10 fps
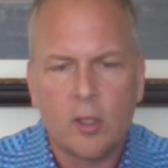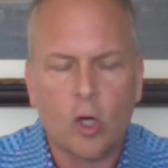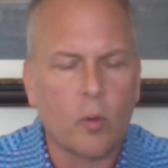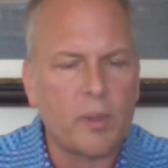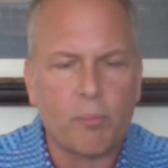
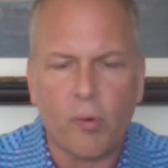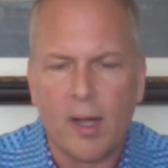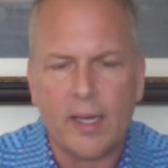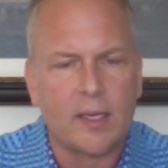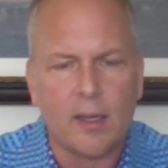Kobe
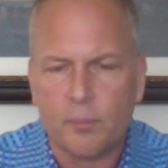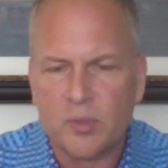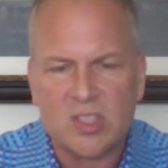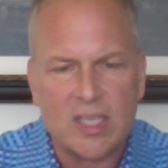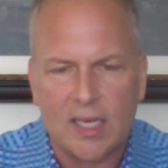Bryant
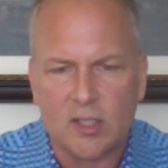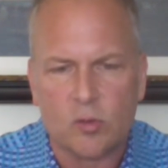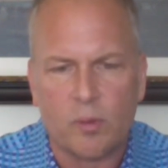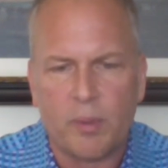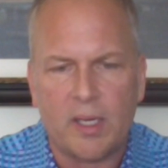
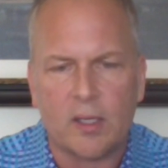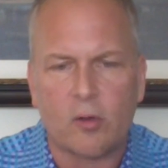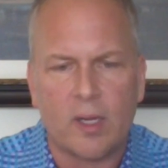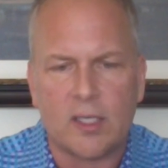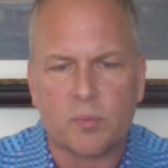obsessed with being the
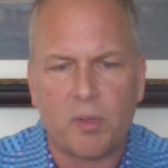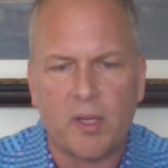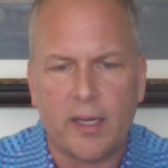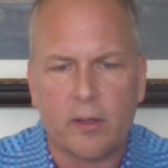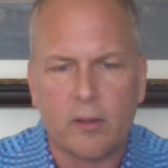greatest player.
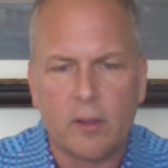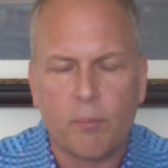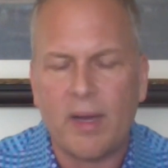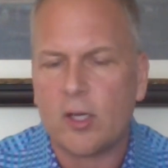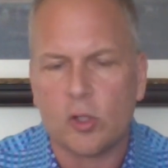
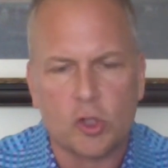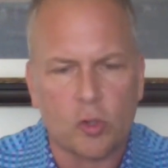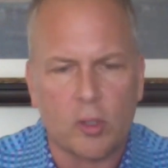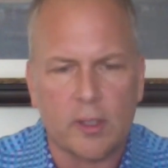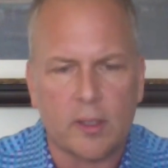Michael
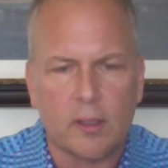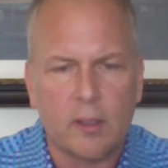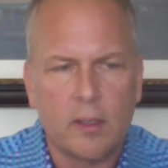Jordan.